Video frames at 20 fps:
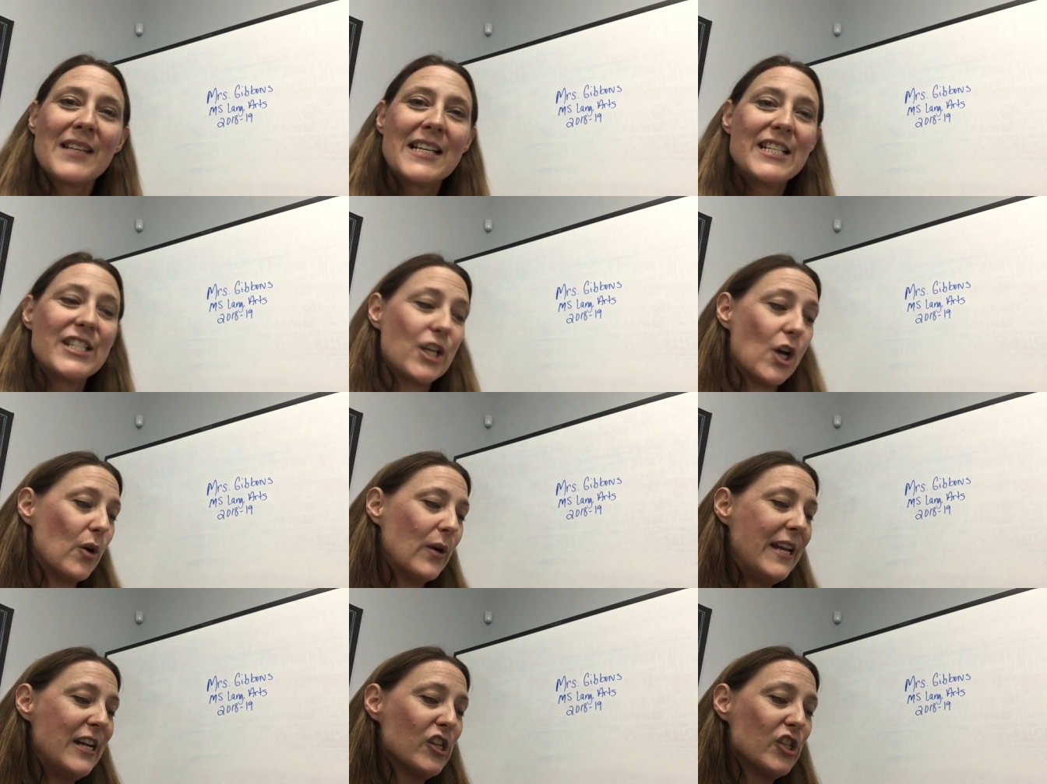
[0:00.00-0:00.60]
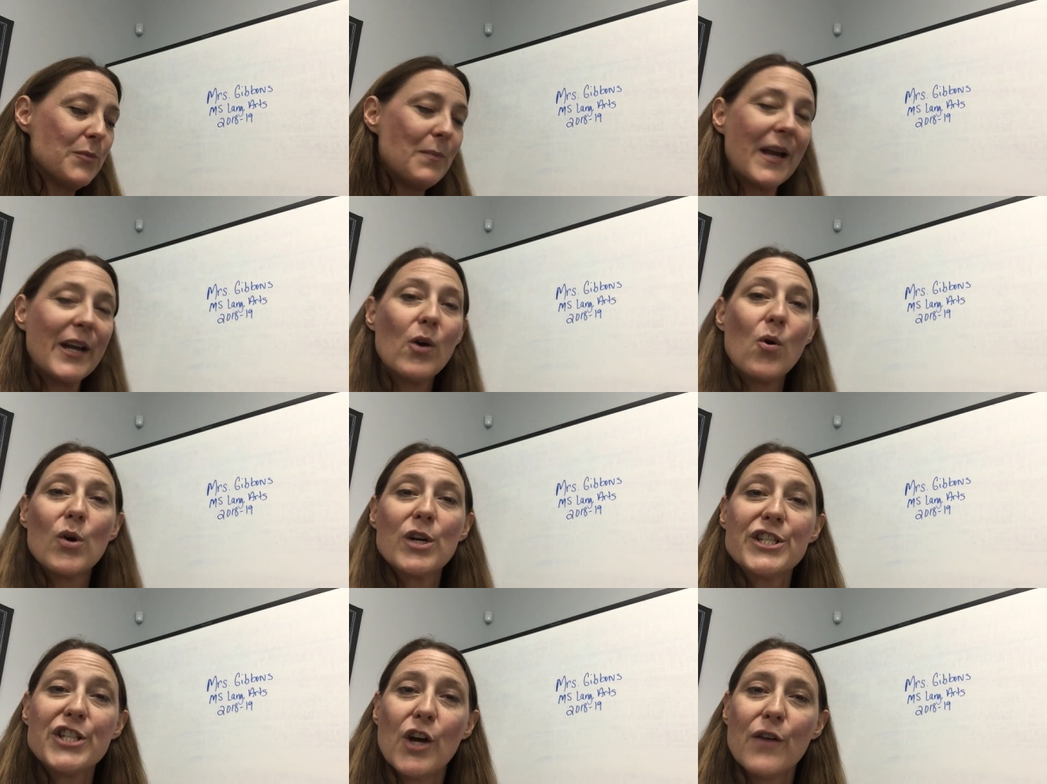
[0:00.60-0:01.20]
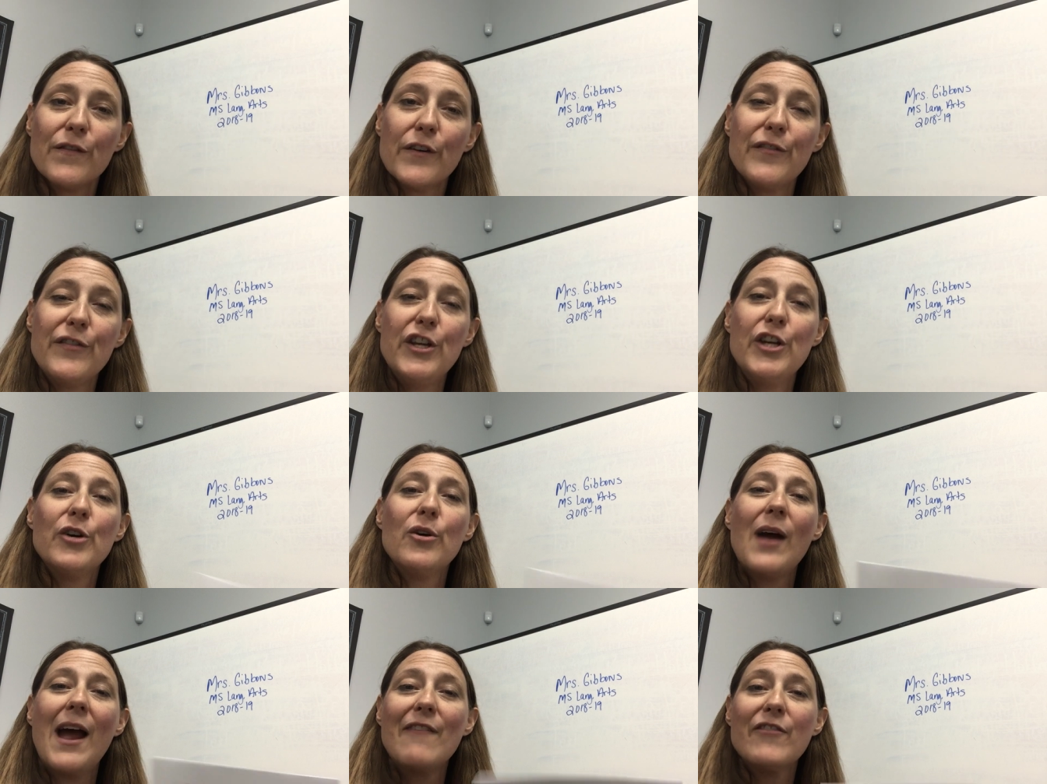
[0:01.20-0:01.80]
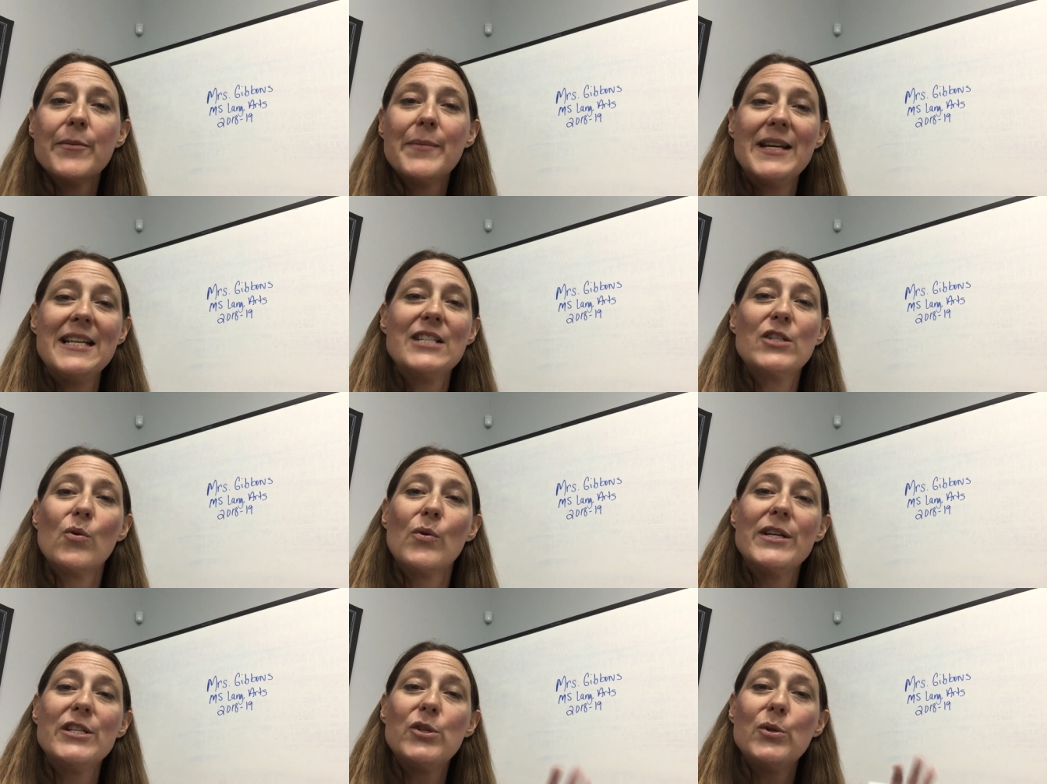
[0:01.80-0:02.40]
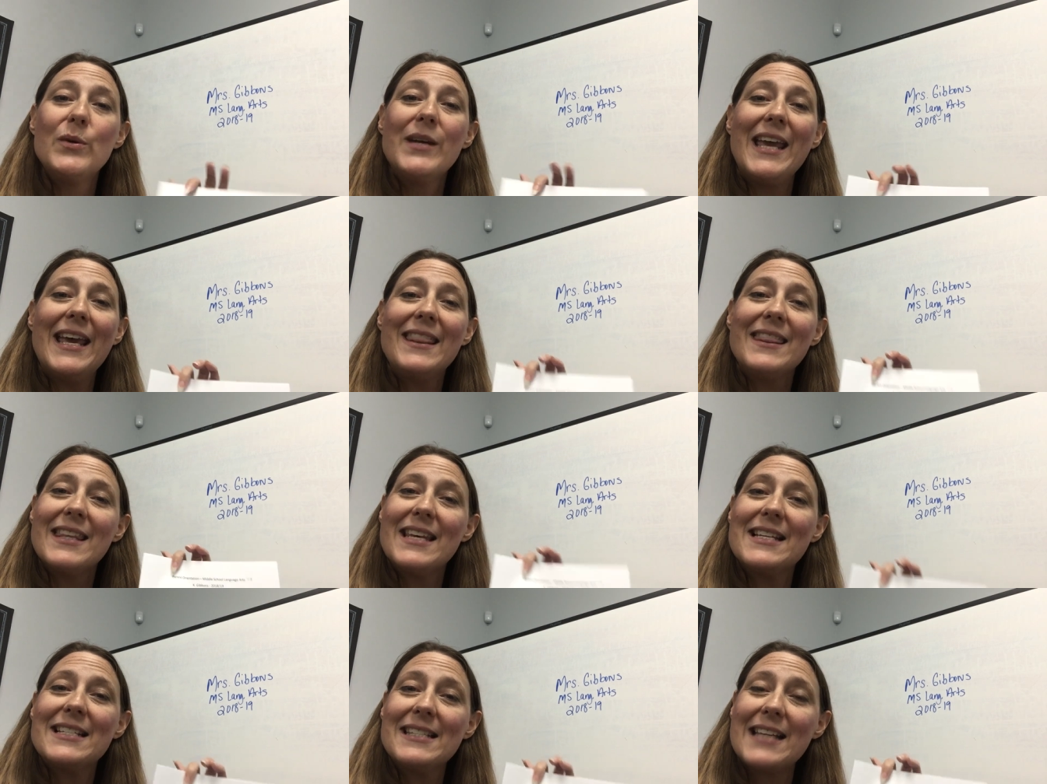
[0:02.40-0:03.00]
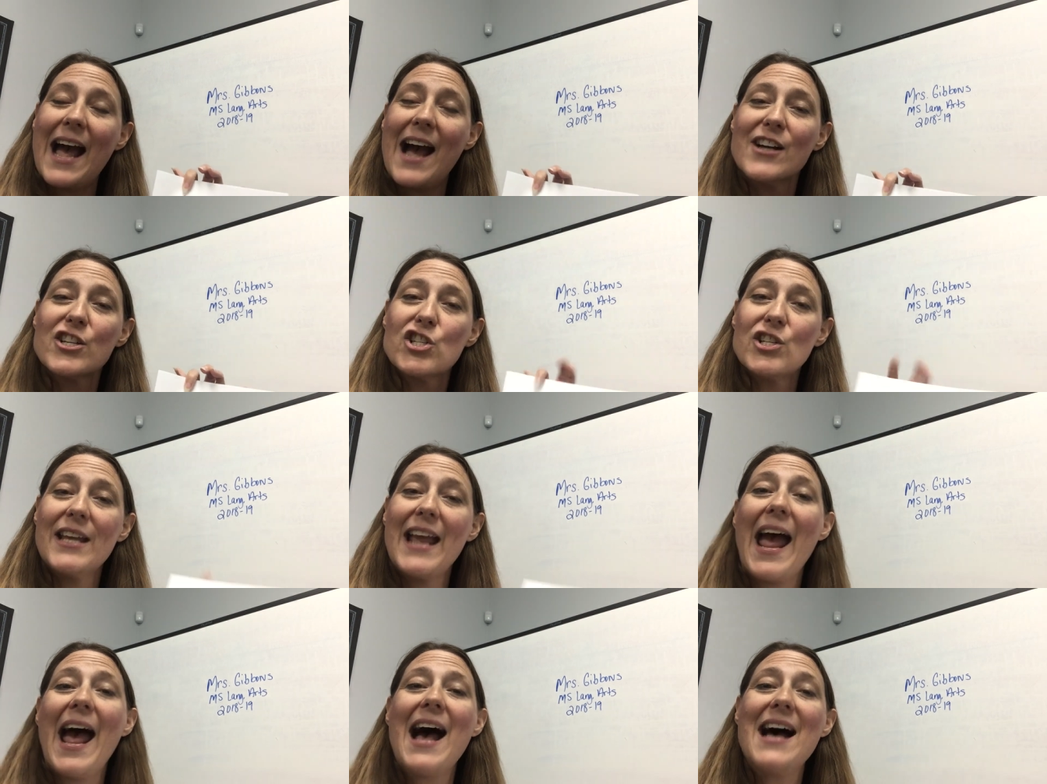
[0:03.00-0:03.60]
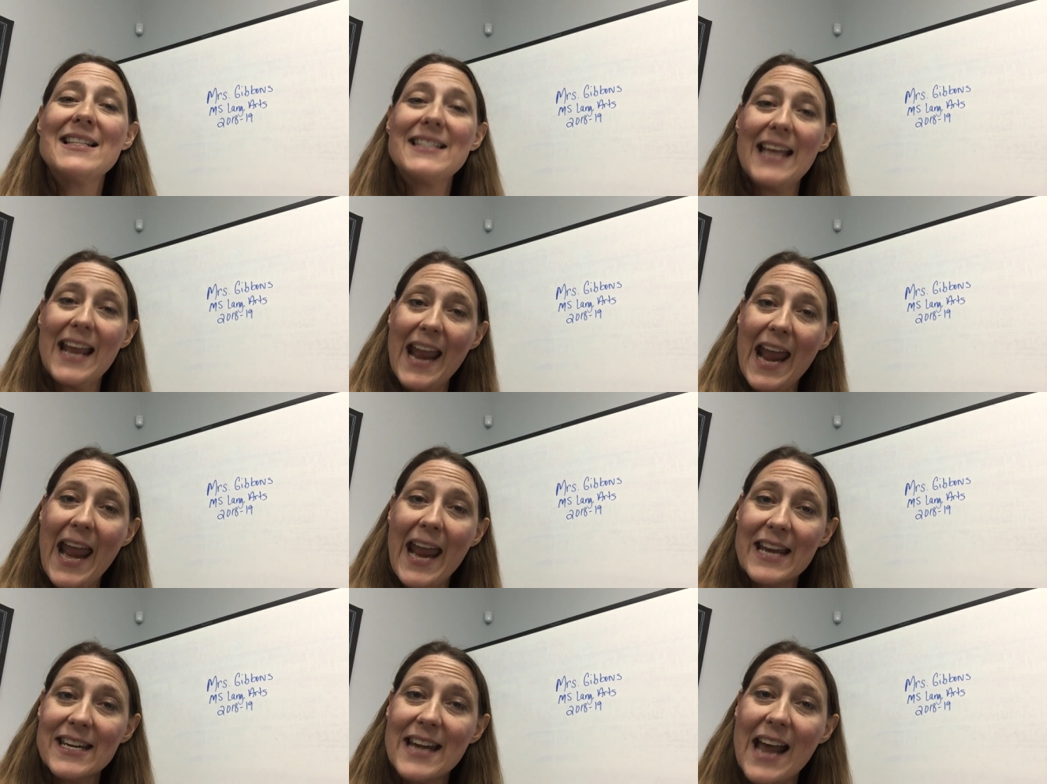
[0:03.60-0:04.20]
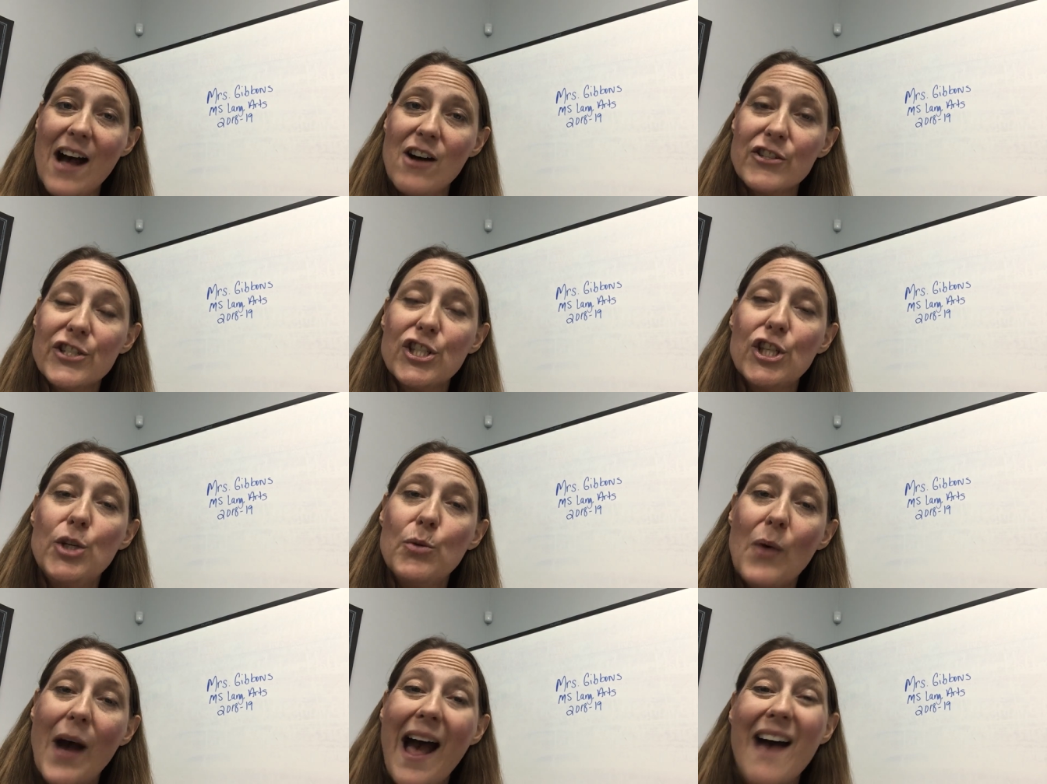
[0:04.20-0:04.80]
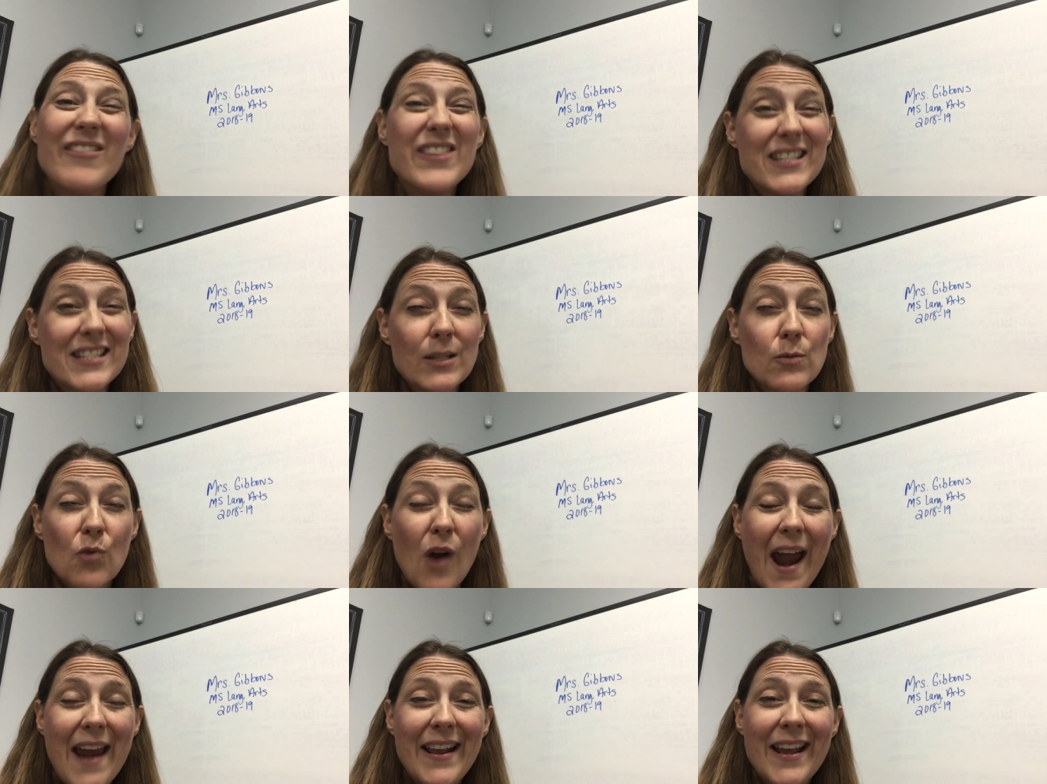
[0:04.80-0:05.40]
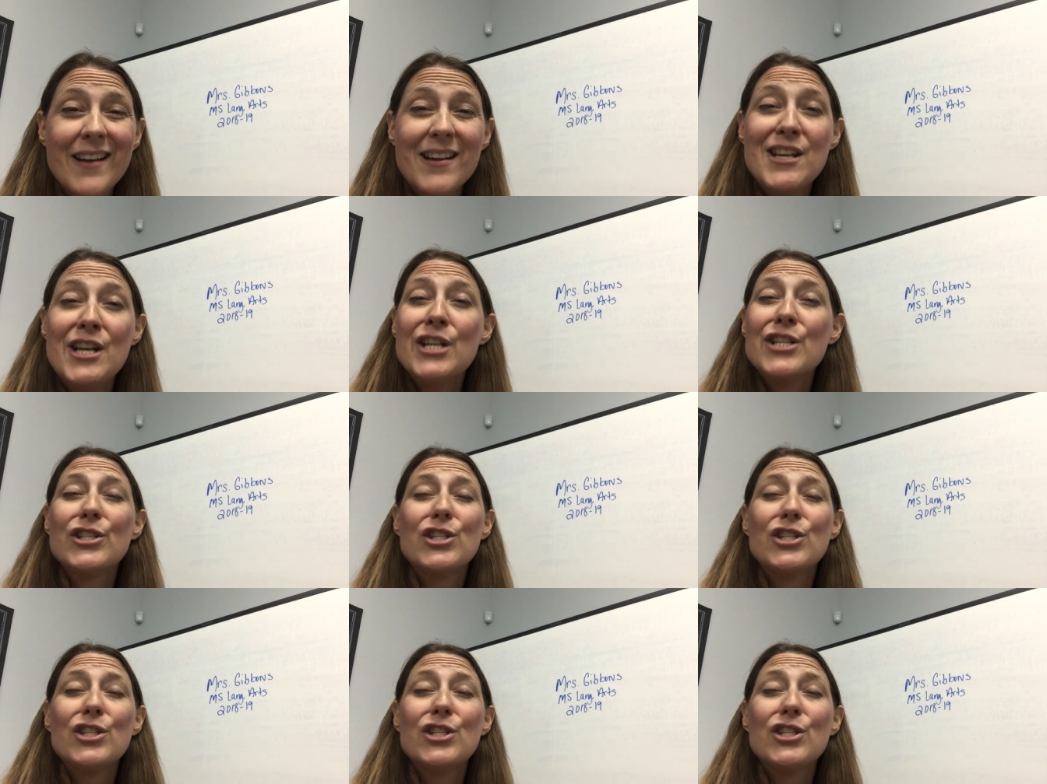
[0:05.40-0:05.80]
So here's my course overview. Everybody's going to get this actually as a handout, so you will have this in writing,